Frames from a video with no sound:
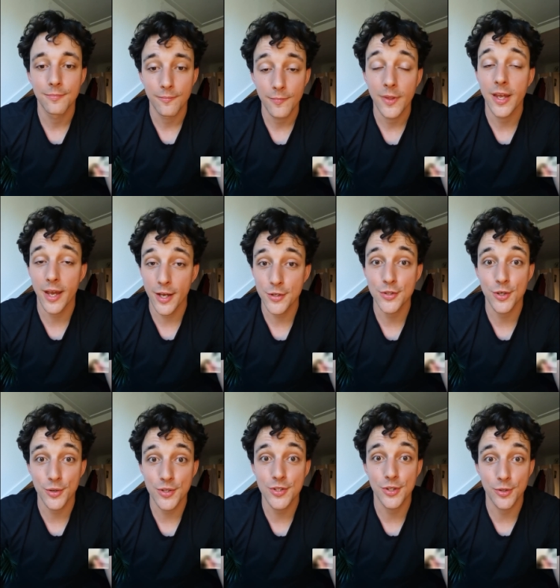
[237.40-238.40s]
Yeah, to be so
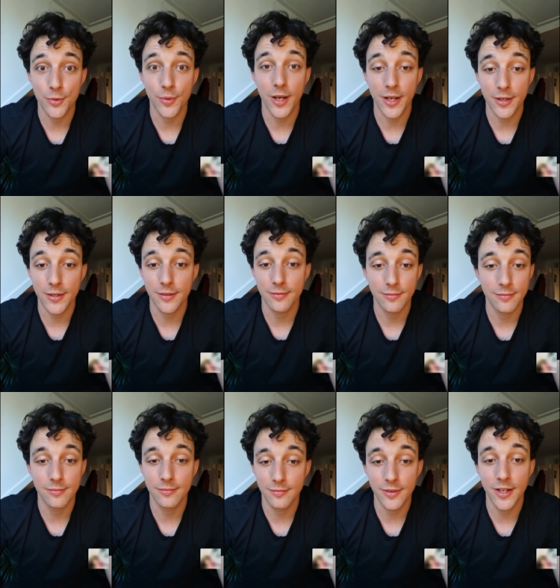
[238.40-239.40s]
it's a great
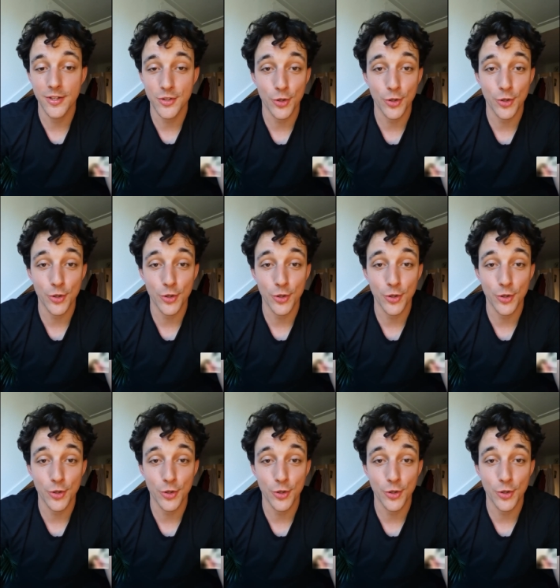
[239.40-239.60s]
it's a